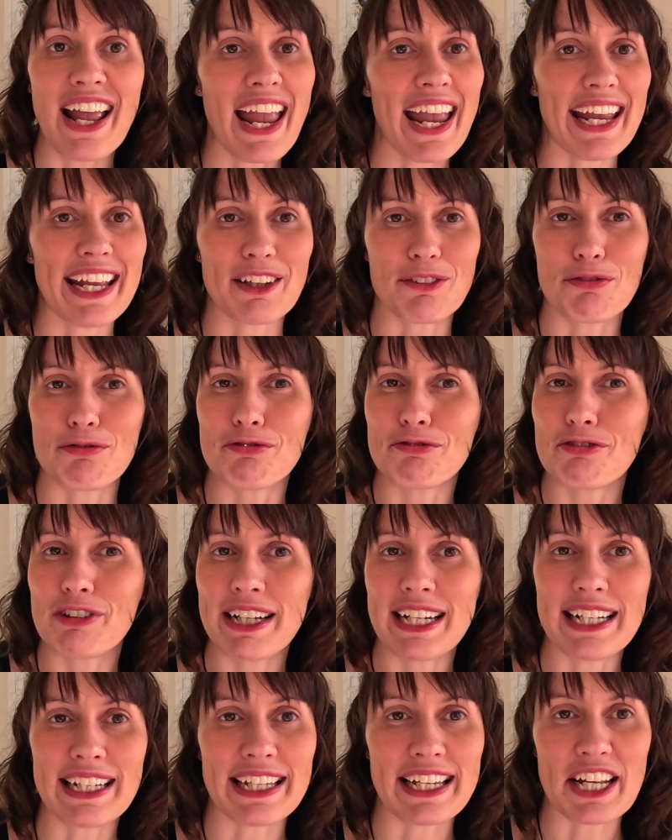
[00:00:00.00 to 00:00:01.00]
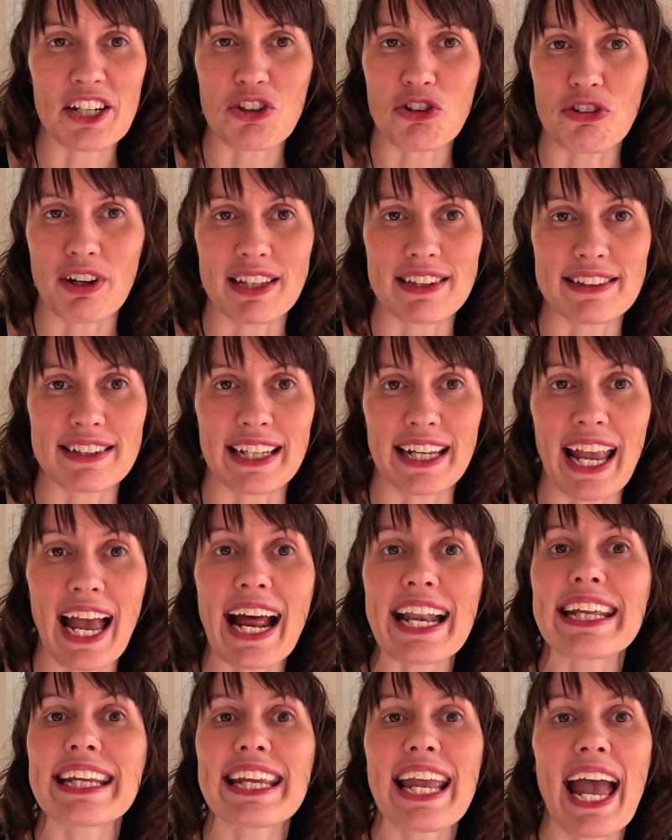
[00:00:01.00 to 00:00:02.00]
It's really interesting.
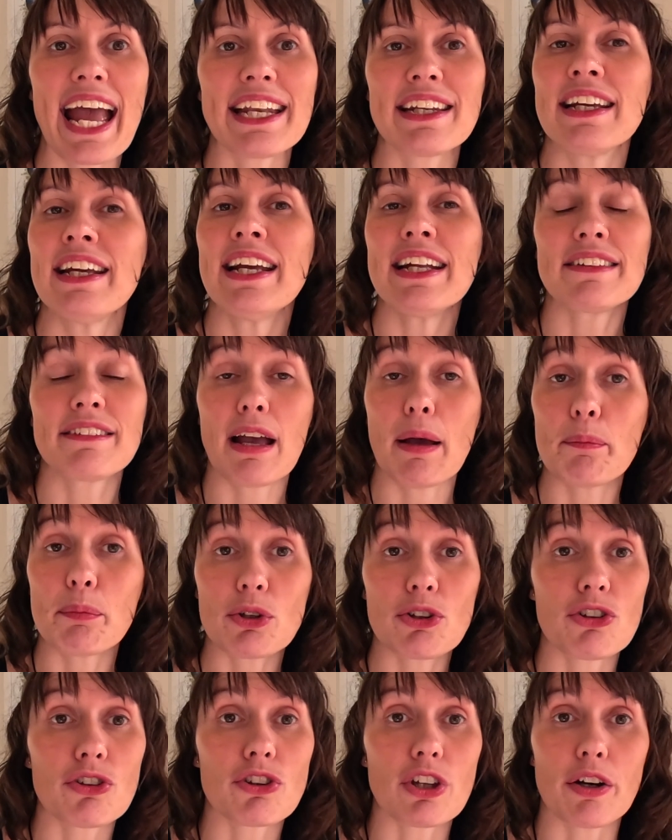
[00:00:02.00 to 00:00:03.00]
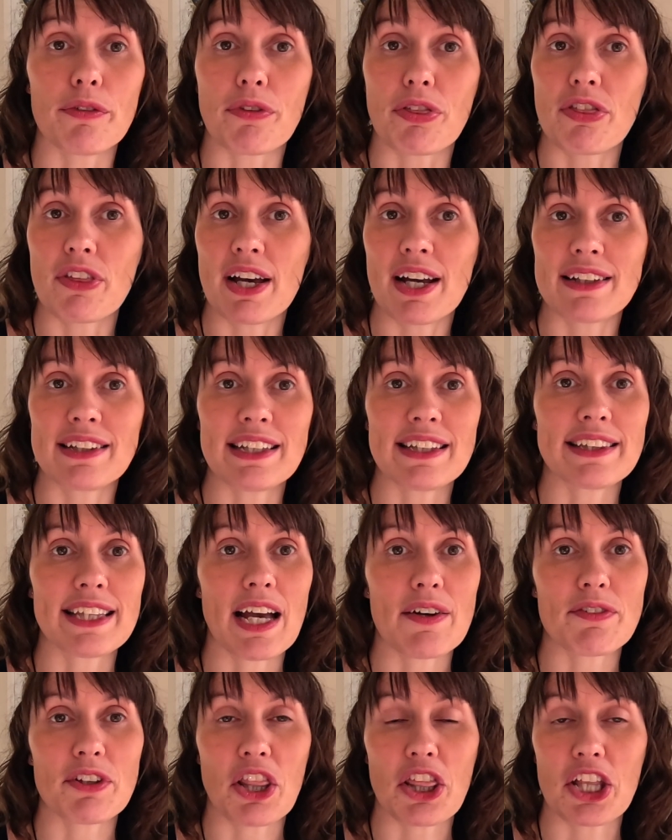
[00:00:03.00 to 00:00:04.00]
And again, temperatures of
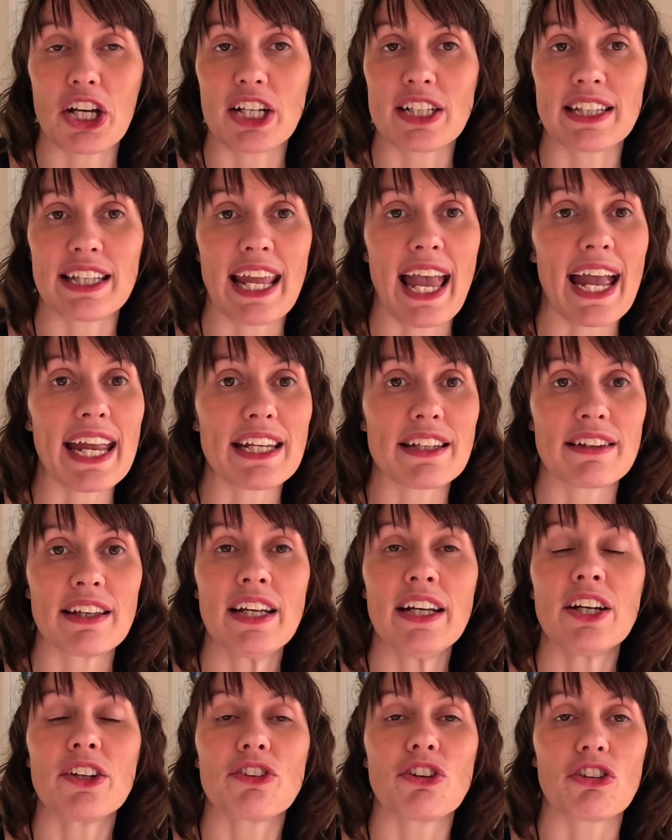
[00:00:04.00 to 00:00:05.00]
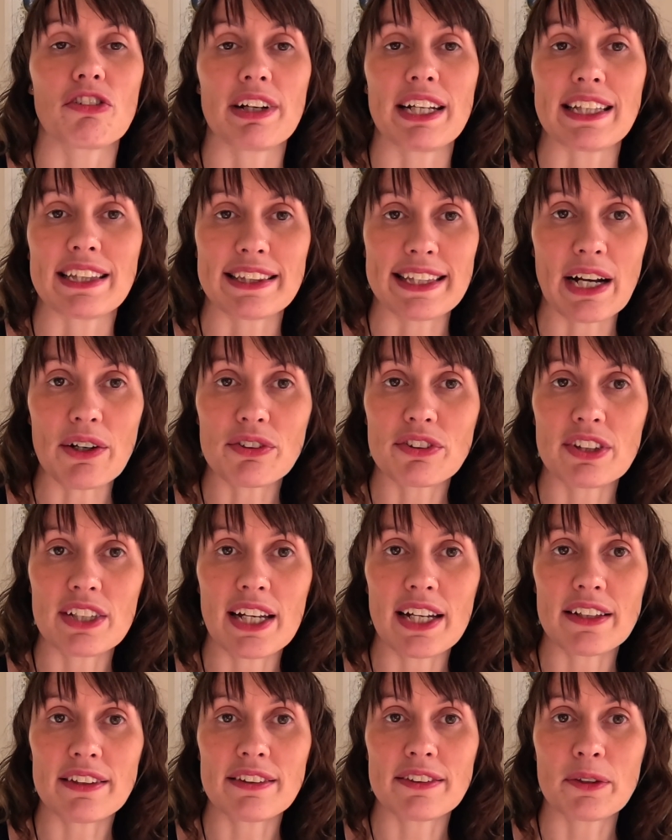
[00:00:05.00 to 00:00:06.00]
37, 38 degrees
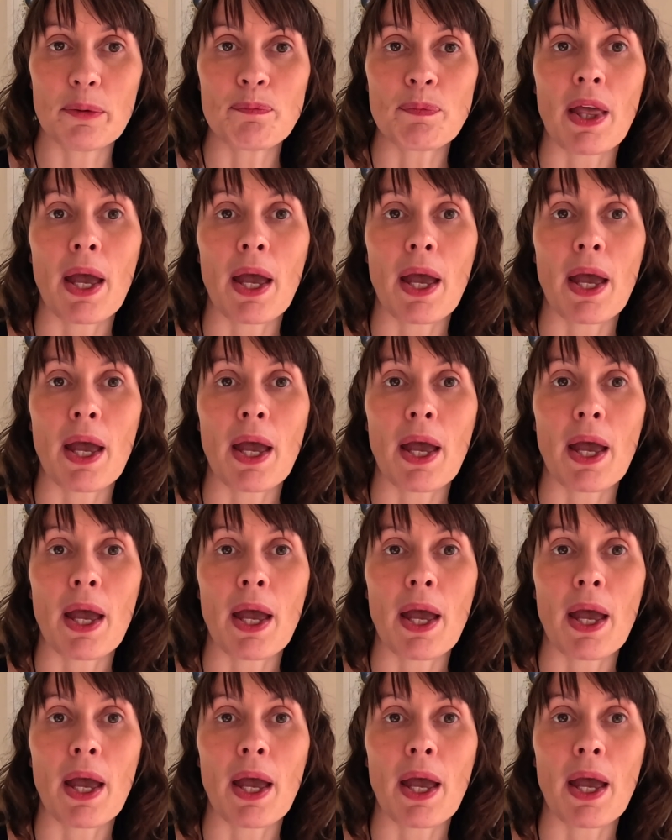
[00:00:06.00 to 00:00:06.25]
Celsius,